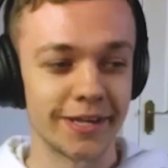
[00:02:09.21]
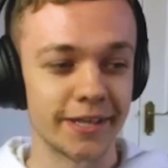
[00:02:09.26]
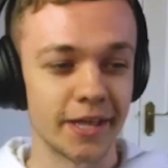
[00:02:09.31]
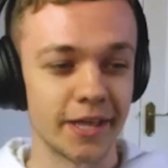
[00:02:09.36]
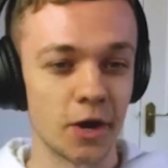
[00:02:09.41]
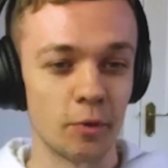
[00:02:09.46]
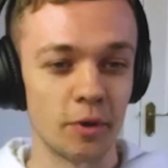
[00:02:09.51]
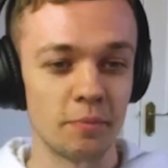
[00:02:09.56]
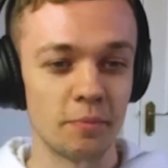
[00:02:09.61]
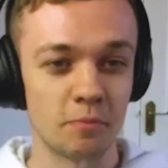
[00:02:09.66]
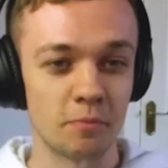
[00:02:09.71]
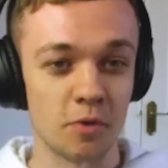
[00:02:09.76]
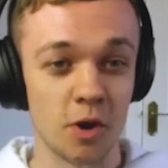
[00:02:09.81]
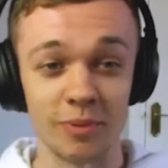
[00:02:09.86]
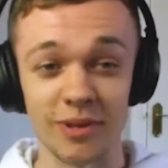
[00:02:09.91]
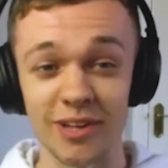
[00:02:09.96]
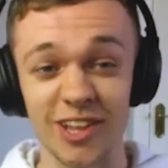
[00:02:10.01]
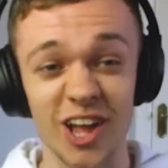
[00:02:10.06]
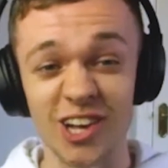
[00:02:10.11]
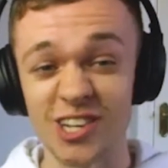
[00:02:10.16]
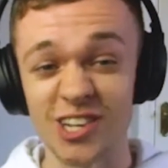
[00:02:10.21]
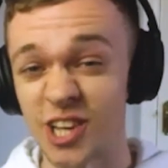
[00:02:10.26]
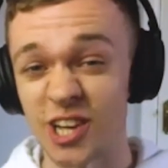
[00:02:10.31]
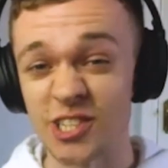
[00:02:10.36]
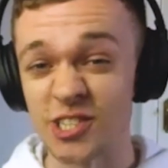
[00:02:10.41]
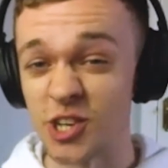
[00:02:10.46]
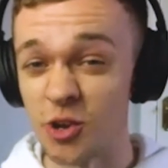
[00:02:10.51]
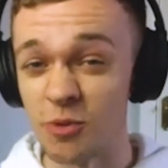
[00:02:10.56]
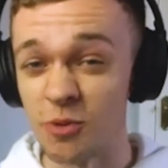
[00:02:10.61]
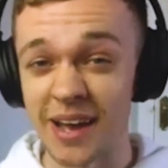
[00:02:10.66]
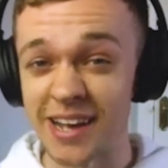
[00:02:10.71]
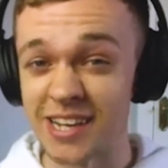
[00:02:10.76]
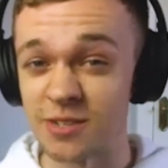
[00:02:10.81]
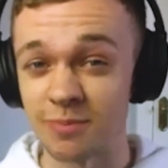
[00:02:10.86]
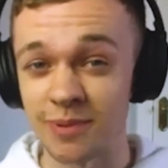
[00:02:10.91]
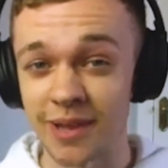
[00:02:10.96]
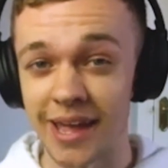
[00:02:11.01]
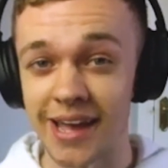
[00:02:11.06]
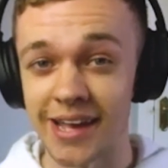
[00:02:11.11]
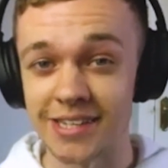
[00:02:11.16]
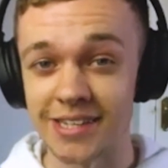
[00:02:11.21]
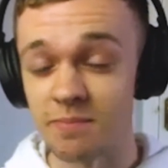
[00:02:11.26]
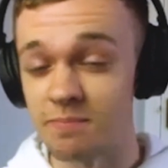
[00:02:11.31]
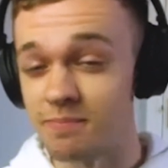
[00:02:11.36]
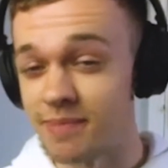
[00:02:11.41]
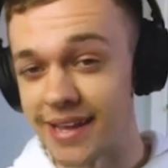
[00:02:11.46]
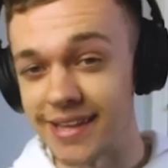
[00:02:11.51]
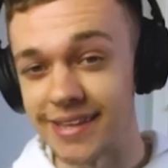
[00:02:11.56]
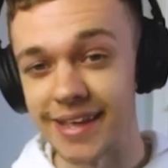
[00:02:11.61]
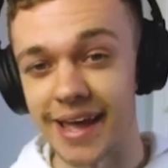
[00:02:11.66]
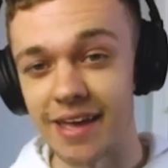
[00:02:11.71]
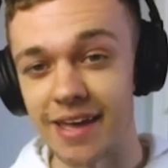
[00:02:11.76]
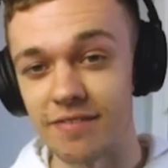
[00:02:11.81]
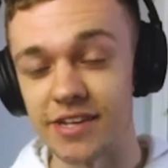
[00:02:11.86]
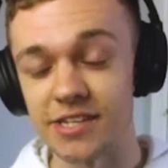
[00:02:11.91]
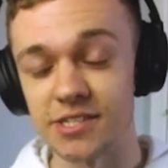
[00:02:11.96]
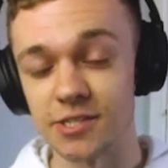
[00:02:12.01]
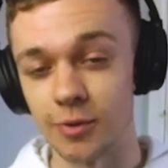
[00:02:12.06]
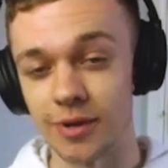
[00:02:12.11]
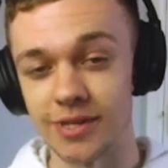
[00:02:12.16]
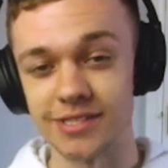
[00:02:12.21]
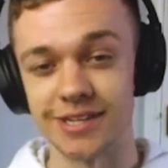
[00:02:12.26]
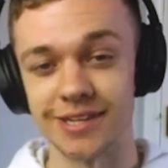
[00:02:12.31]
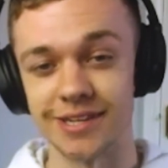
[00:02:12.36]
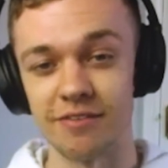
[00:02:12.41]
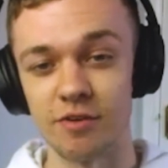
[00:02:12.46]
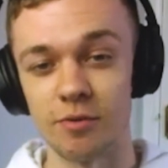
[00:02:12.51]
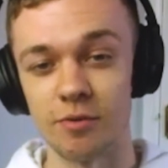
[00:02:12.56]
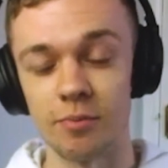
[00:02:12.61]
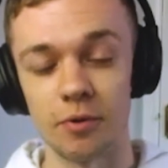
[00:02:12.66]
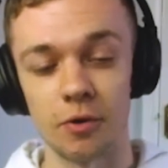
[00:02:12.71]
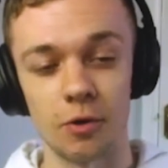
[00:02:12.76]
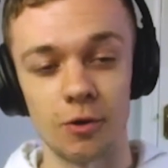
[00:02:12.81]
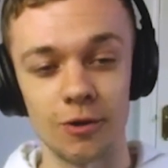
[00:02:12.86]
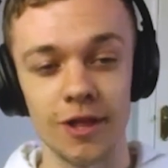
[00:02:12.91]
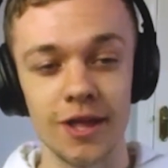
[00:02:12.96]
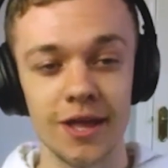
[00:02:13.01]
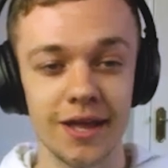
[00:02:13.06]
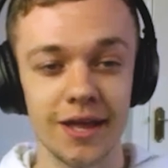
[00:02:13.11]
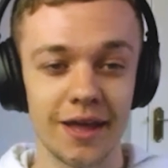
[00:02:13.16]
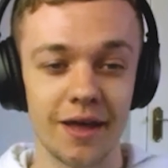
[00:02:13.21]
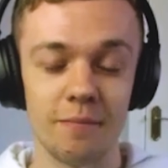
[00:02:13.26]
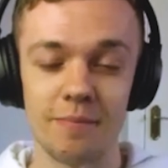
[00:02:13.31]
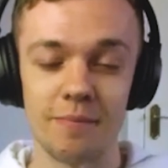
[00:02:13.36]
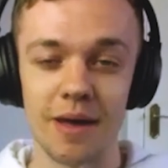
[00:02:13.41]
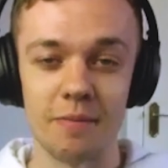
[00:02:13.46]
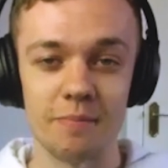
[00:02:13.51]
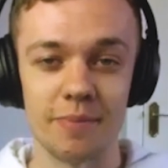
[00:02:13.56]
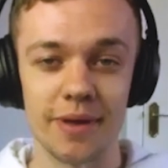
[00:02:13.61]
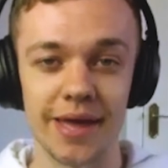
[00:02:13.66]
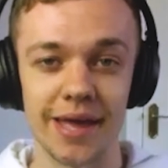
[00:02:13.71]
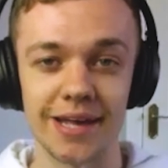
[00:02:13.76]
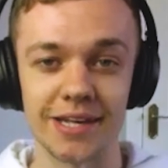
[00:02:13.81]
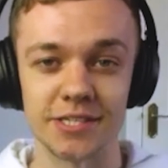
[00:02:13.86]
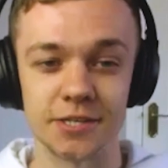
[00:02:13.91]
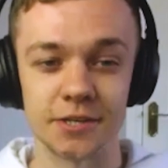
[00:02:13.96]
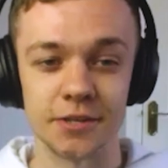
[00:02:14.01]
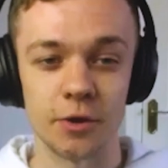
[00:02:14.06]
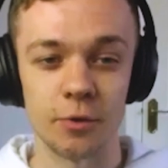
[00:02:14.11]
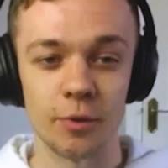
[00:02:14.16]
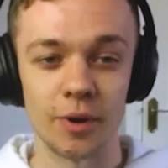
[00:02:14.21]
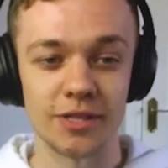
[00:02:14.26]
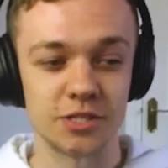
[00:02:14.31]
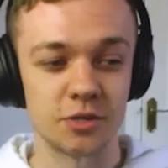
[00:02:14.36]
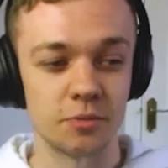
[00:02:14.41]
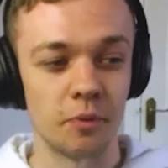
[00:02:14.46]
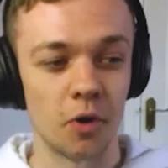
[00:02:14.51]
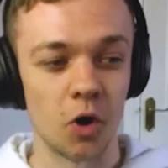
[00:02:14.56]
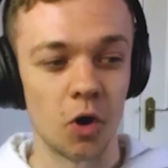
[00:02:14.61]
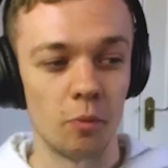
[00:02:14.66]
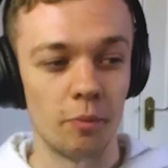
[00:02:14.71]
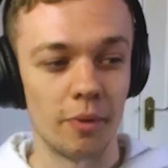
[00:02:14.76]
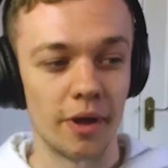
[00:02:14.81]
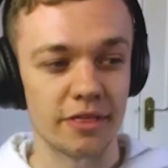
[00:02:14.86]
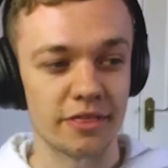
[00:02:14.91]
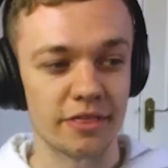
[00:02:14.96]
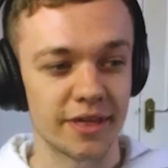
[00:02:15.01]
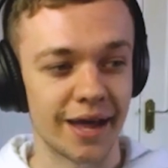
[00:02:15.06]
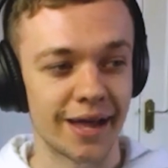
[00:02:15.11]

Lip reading: You know, we probably lost our 2 best players in Ben Davies, who went to Liverpool, and Ben Pearson, who went to Bournemouth.